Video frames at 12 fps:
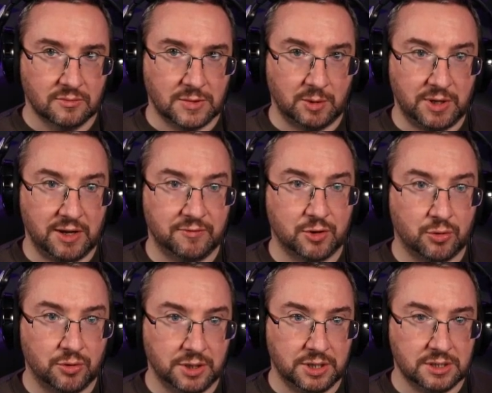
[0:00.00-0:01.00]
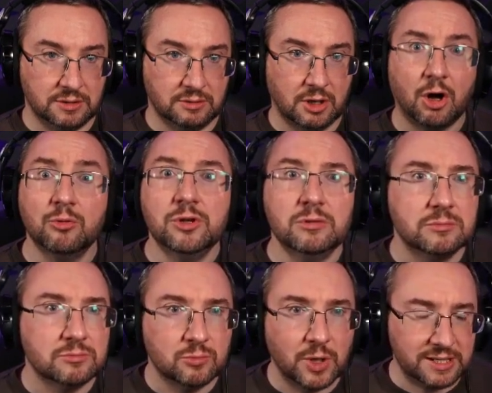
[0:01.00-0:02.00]
We have coin. Oh,
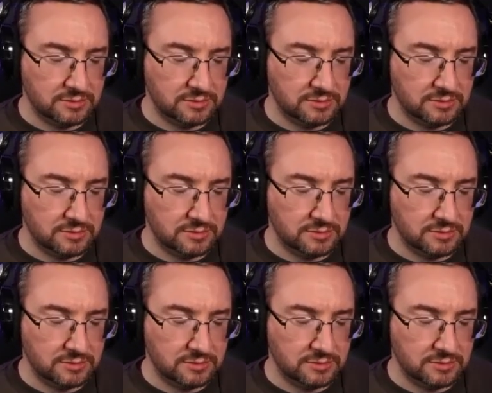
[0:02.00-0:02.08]
wait,